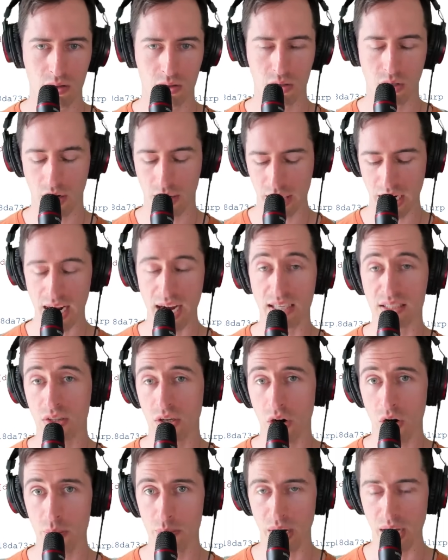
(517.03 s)
So I'm going to
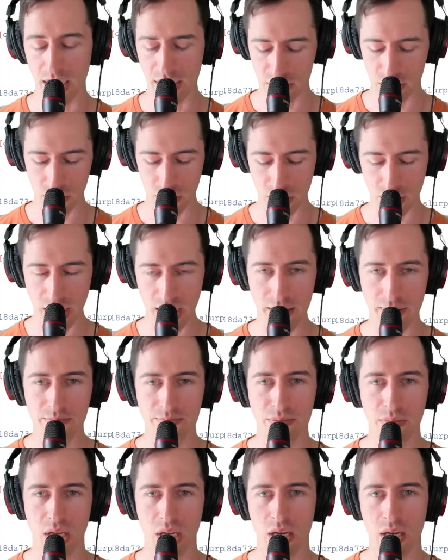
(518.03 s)
ask Copilot to do that.
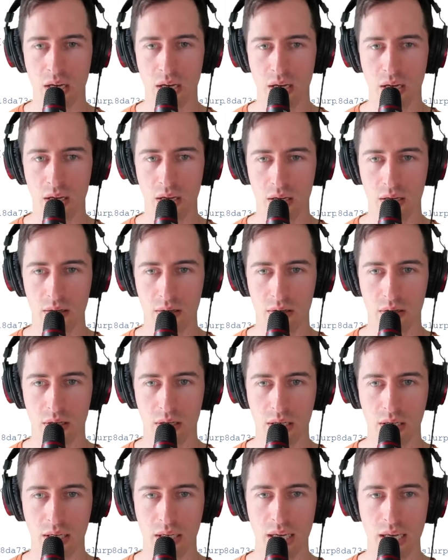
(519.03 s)

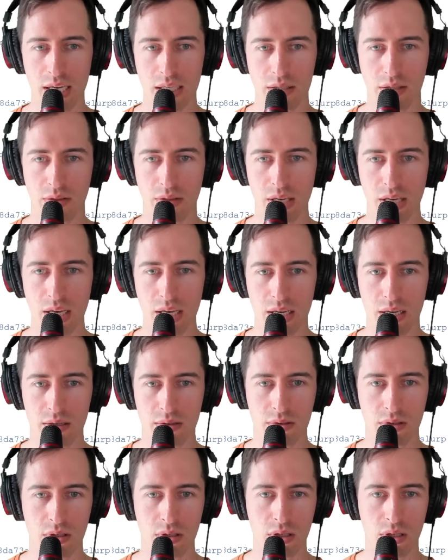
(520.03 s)
Get the
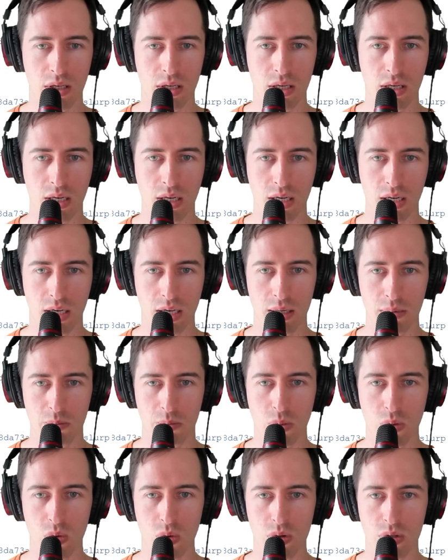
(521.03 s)

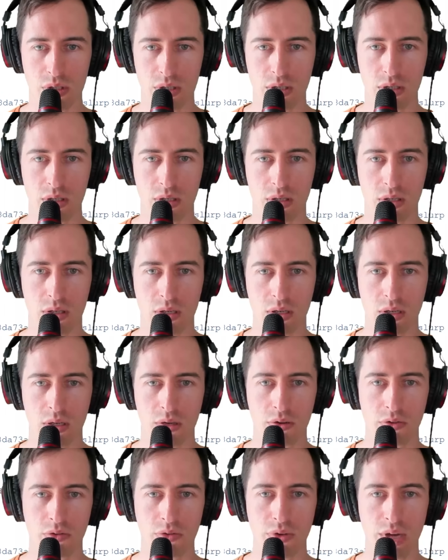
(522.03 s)
clipboard
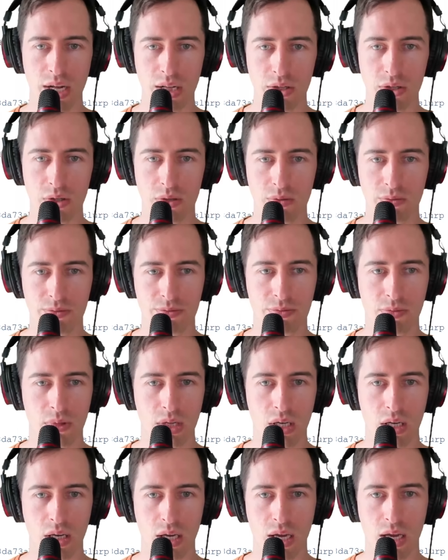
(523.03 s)
value
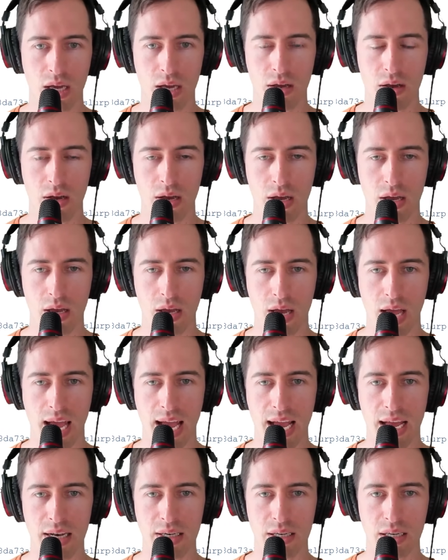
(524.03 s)

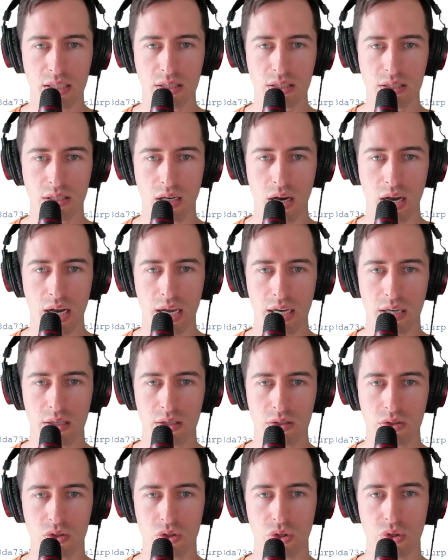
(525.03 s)
and
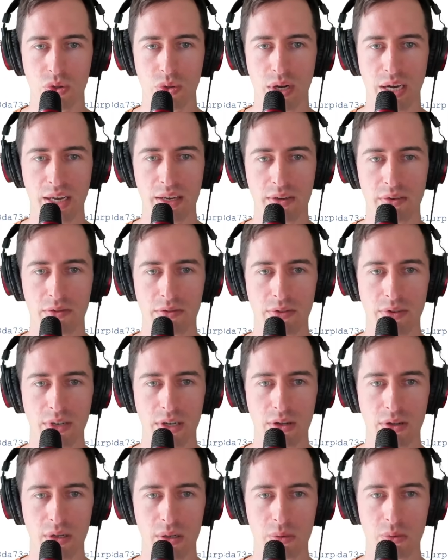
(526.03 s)
assign to a
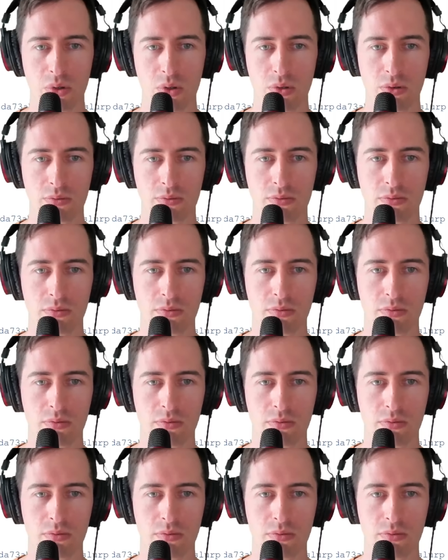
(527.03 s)
variable